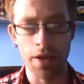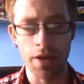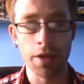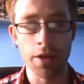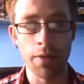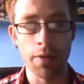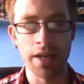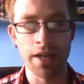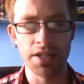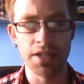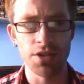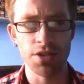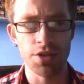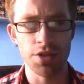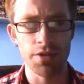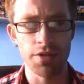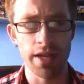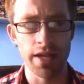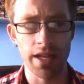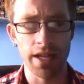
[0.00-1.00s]
the only ways to
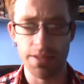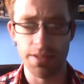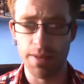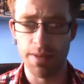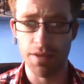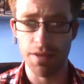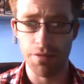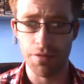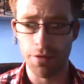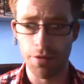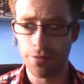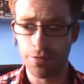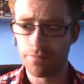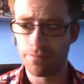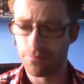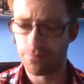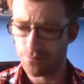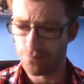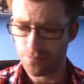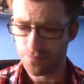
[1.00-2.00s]
do it has been through
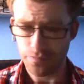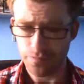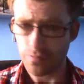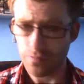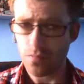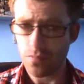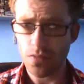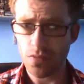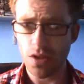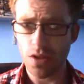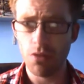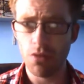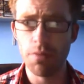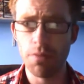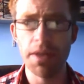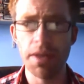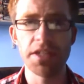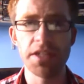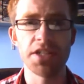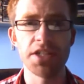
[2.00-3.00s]

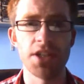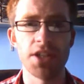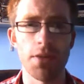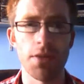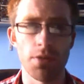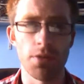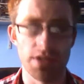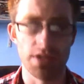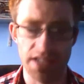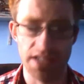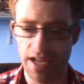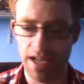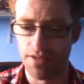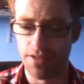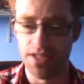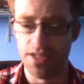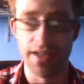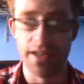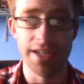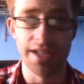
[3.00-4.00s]
repeated snowbourn
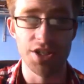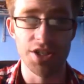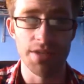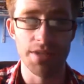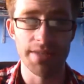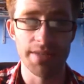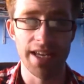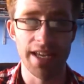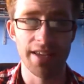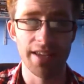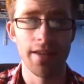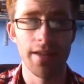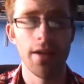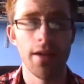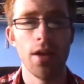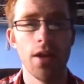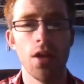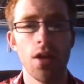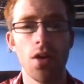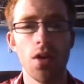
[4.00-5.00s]
scouts in the leadership deck,
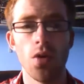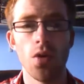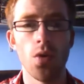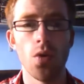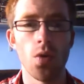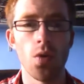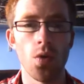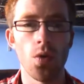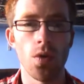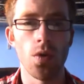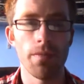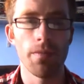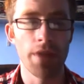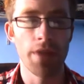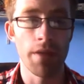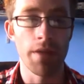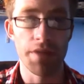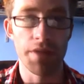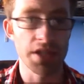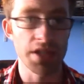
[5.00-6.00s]
or
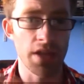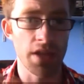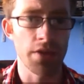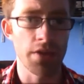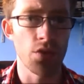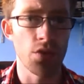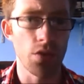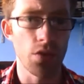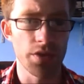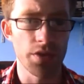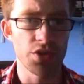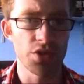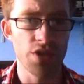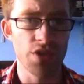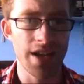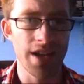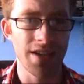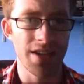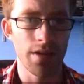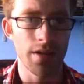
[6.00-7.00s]
um, things like the northern
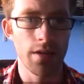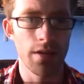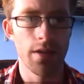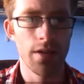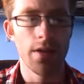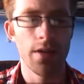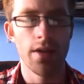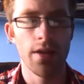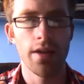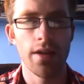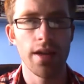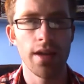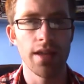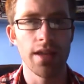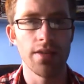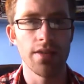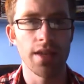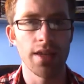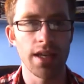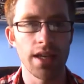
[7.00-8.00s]
tracker
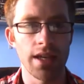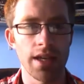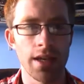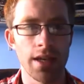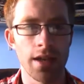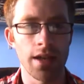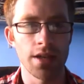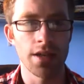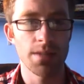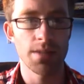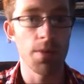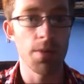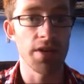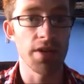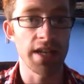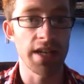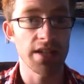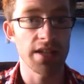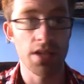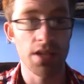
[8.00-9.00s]
in the uh,
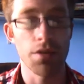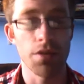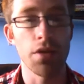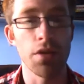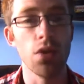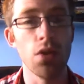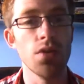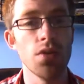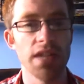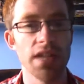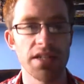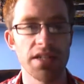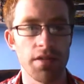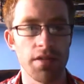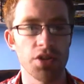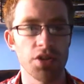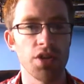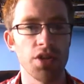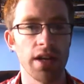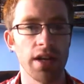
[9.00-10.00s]
spirit deck. So for the lore deck to
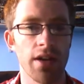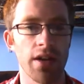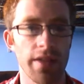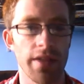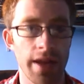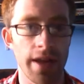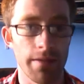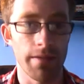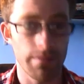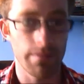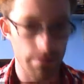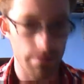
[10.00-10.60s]
have a trick like that